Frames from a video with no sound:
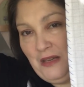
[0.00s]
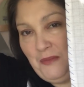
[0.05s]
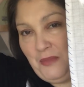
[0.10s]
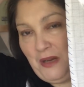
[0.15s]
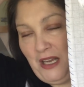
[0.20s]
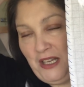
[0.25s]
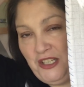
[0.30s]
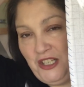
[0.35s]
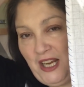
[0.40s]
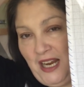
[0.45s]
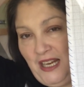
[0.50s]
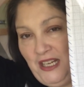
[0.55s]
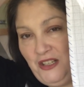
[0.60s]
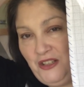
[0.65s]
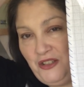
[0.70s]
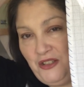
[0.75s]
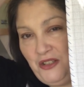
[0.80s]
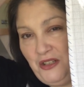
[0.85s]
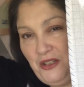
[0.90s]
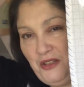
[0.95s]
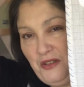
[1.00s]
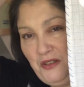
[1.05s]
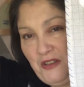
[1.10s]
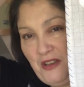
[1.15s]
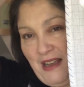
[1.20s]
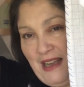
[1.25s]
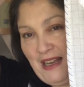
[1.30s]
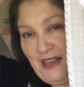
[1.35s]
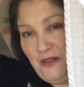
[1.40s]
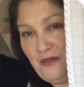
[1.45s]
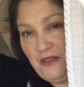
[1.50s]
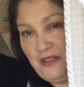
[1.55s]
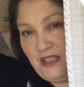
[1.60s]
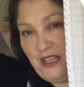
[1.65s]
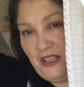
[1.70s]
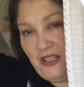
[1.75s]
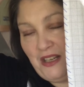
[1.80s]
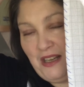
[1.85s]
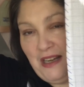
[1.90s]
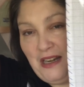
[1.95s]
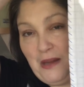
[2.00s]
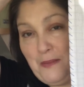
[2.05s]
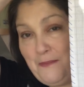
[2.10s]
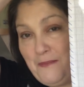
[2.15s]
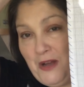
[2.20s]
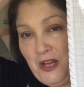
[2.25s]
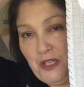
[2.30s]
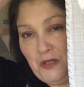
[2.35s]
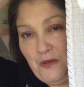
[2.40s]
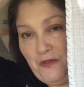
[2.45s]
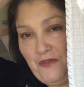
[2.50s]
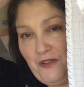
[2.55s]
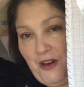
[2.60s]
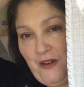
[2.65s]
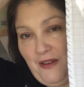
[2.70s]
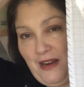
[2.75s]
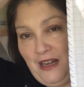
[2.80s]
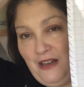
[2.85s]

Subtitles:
but I changed to diagonal stitching and I much prefer it.